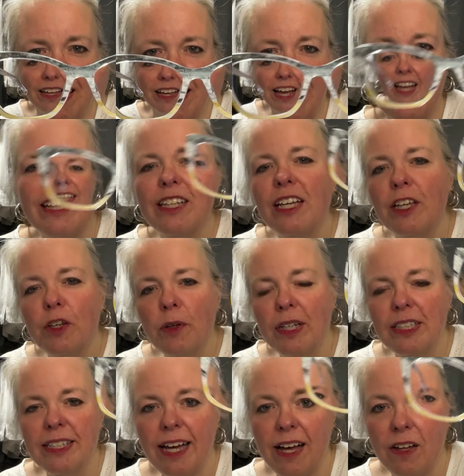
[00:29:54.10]
and you can
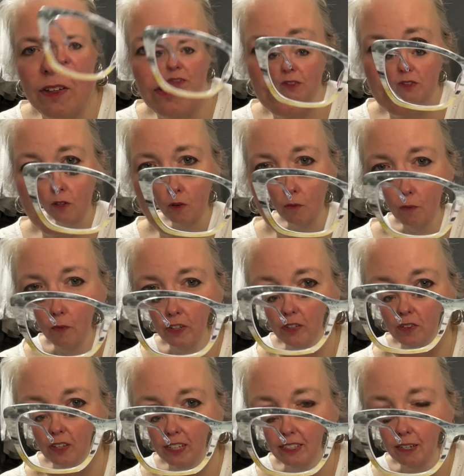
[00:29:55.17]
tell. So when you
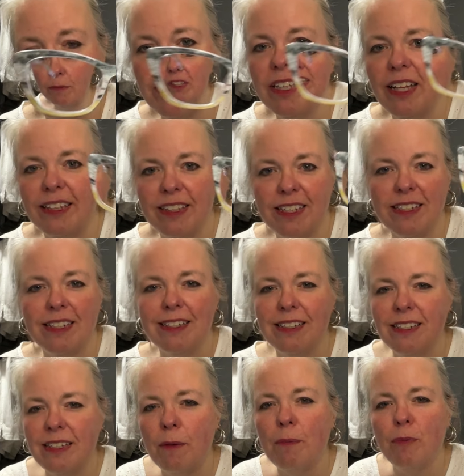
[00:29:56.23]
look at something like this, this
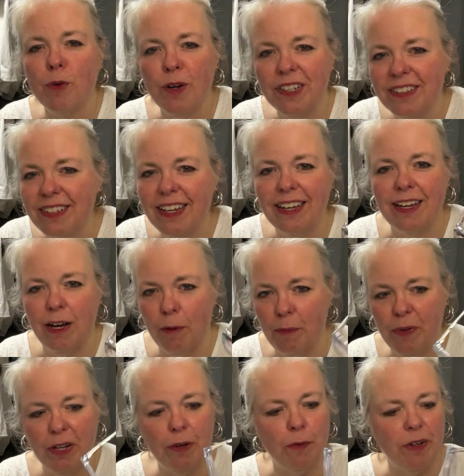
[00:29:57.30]
is a printing
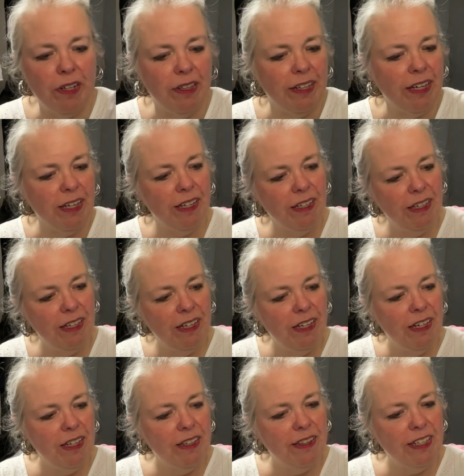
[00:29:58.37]
company really
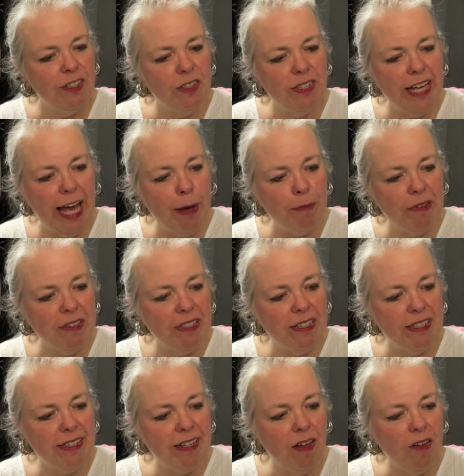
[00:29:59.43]
that just happens to
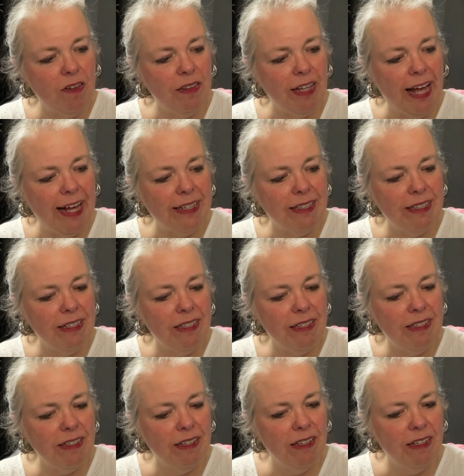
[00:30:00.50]
sell
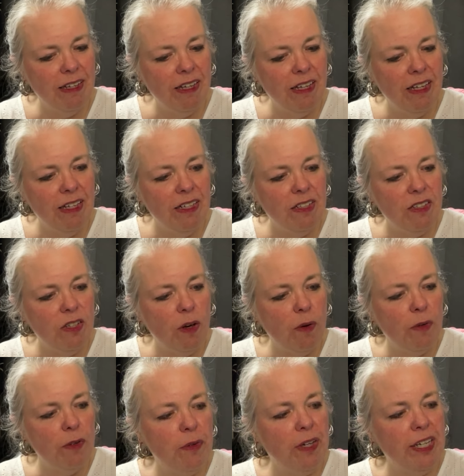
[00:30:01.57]
glasses. So
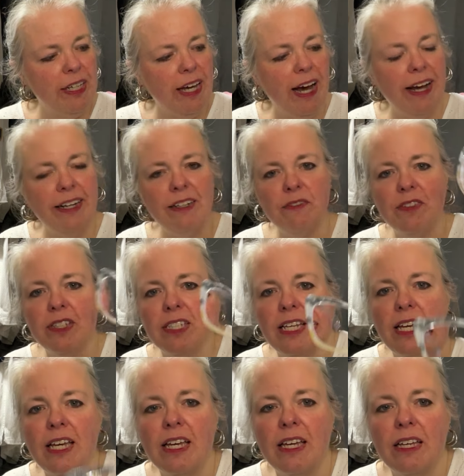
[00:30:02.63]
can kind of
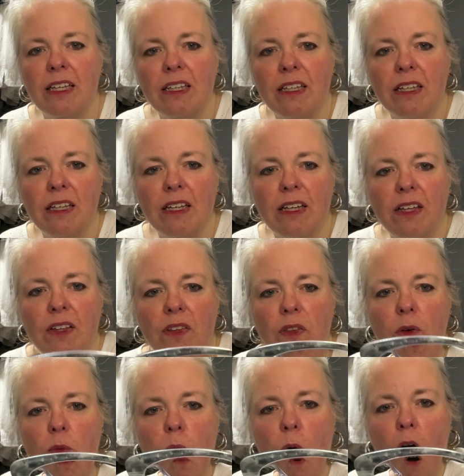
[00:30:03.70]
see the
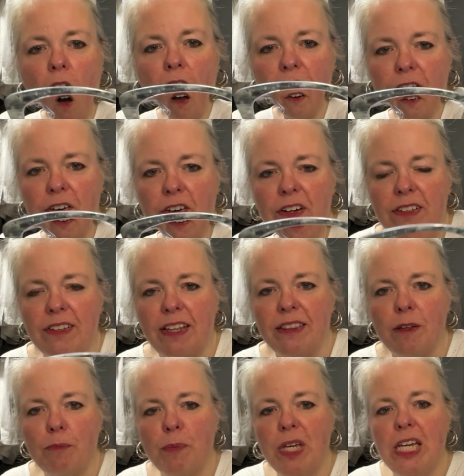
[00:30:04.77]
water and then the
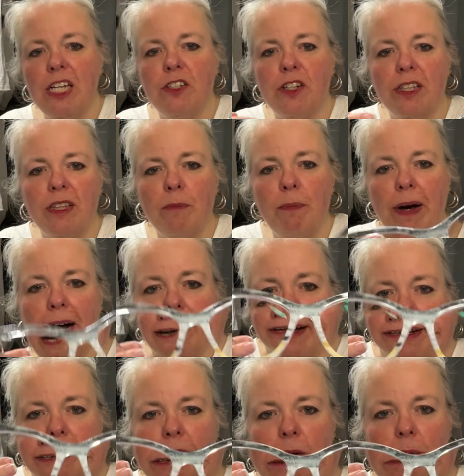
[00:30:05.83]
beach at the
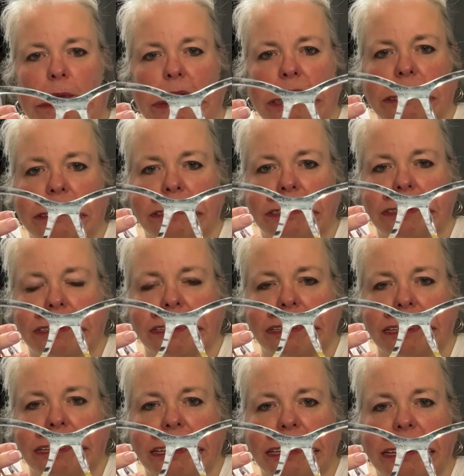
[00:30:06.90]
bottom
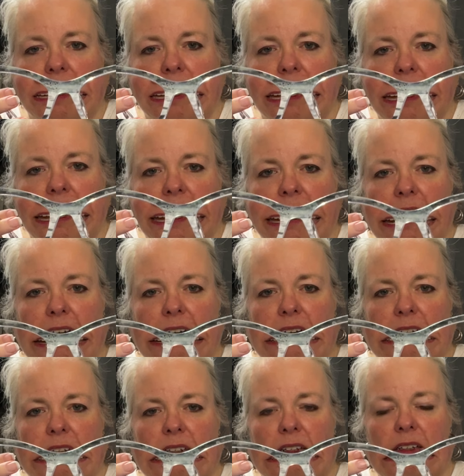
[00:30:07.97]

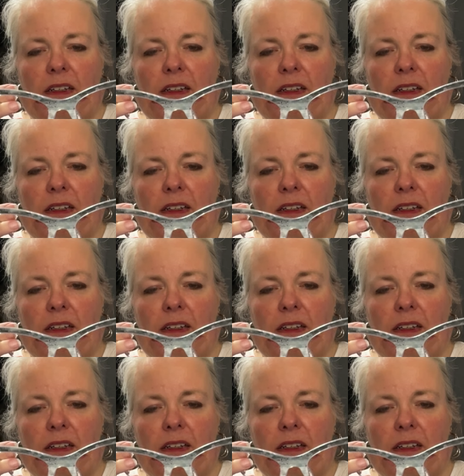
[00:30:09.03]
and